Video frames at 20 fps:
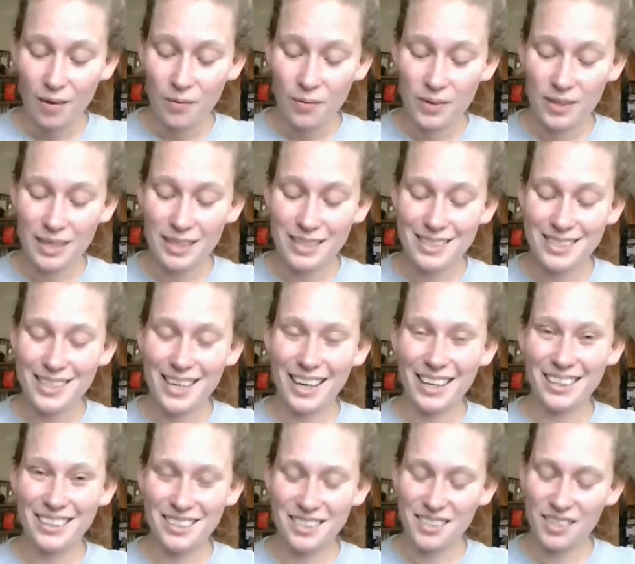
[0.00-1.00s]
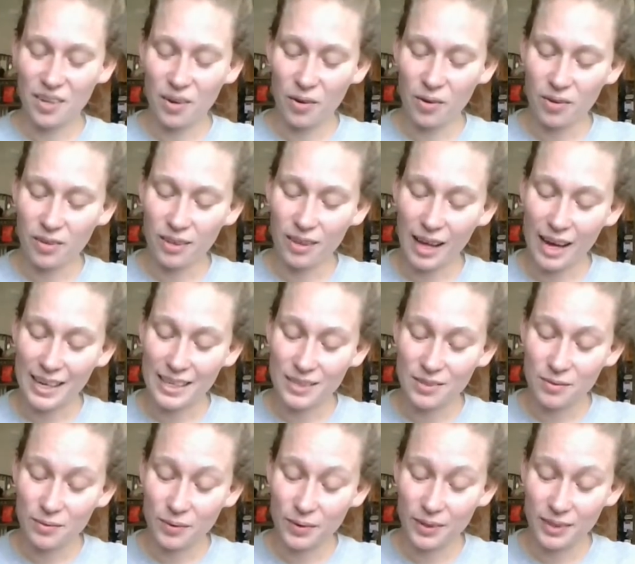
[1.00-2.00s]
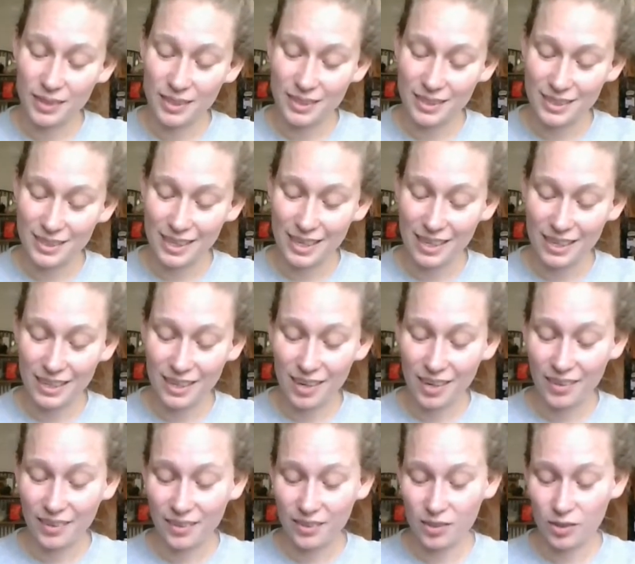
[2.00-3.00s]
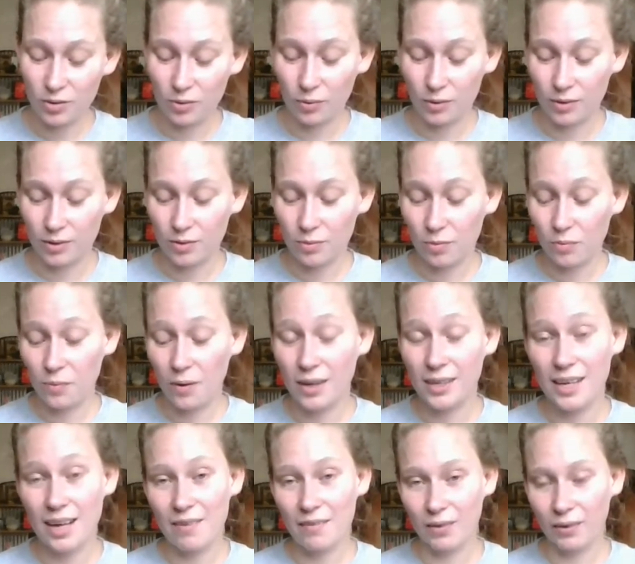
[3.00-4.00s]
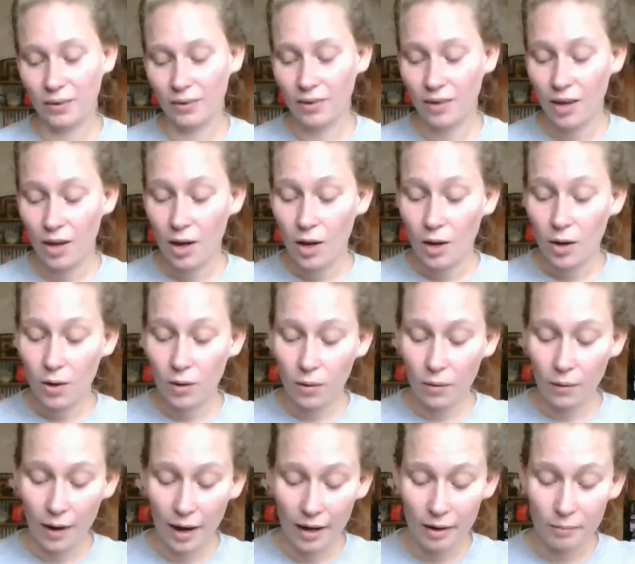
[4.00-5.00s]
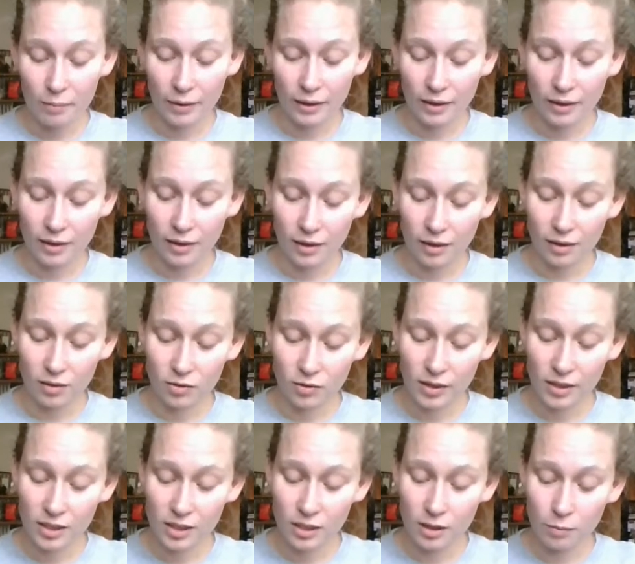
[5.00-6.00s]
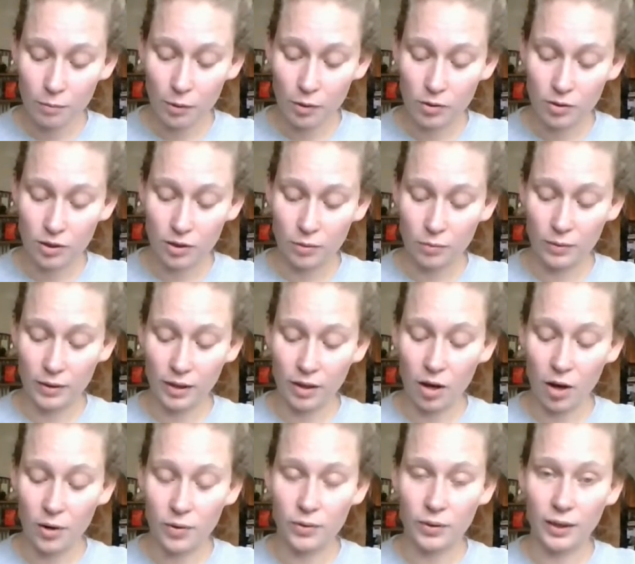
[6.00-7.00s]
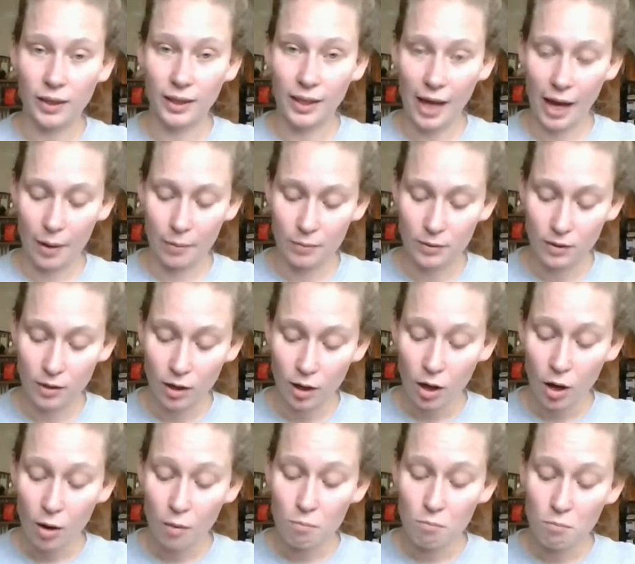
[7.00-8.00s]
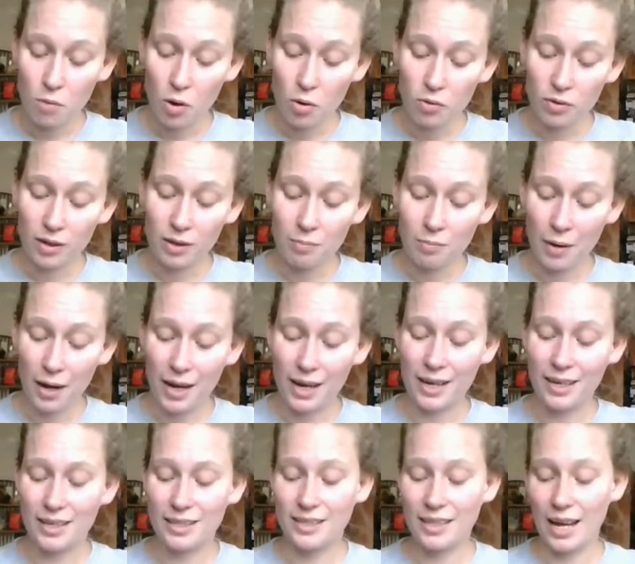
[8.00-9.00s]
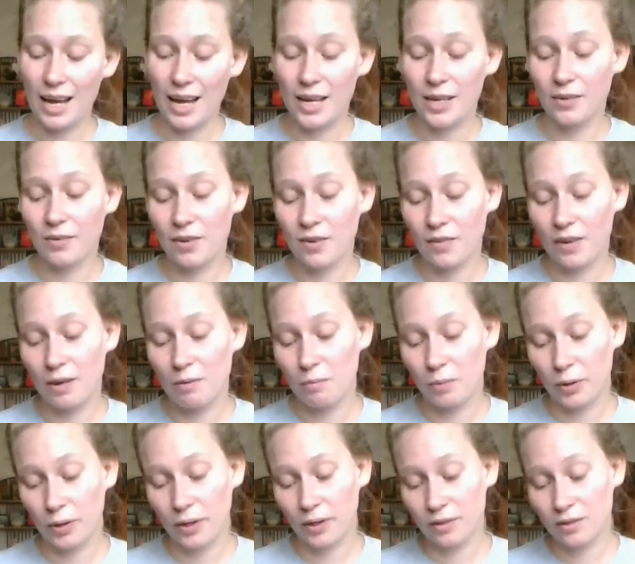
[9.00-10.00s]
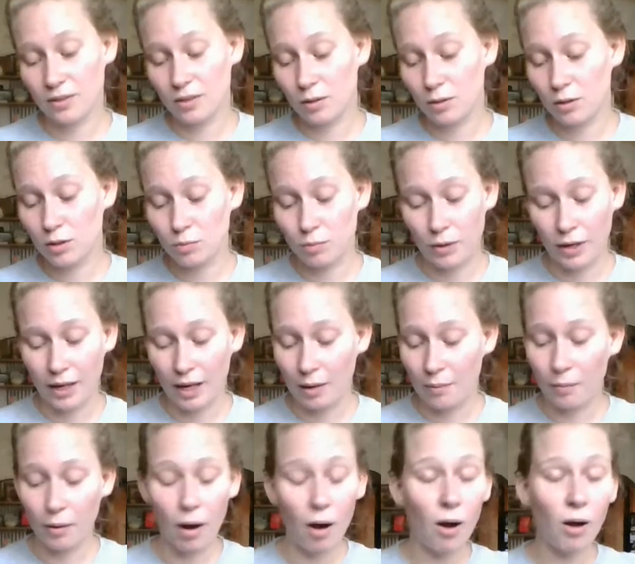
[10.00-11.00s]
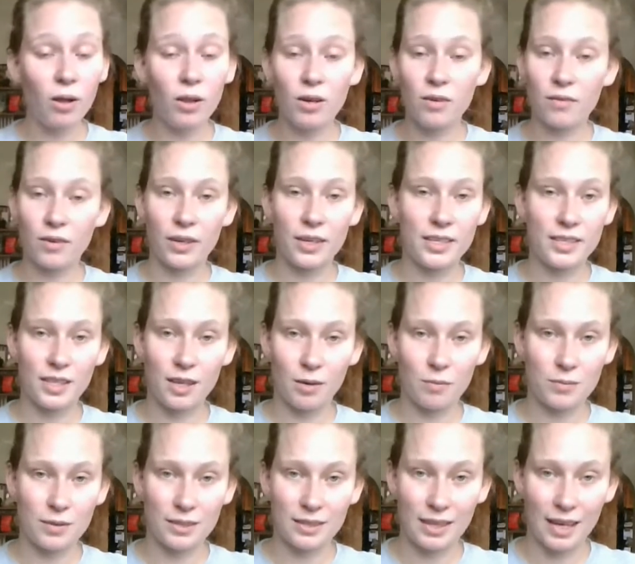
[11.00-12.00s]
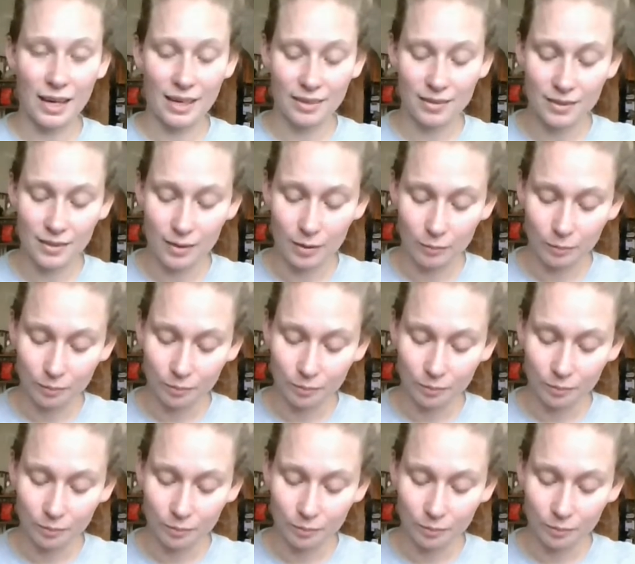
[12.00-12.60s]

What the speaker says: Within seconds, the whole class was standing on their stools, while Neville, who had been drenched in the potion when the cauldron collapsed, moaned in pain as angry red boils sprang up all over his arms and legs.